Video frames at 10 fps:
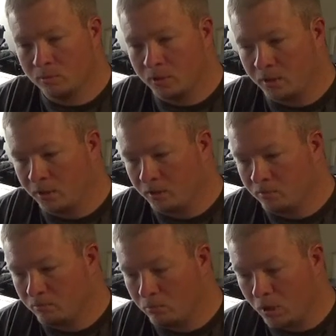the
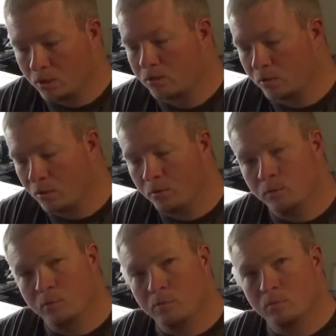bucks grow
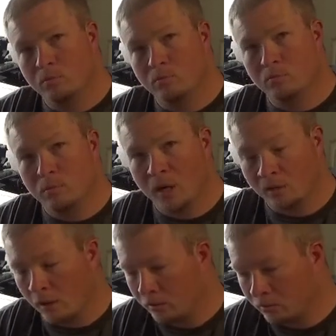
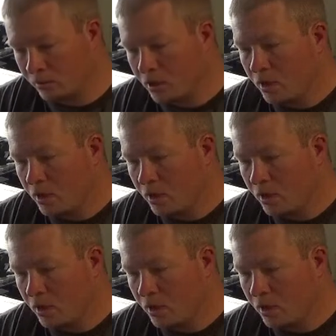better antlers.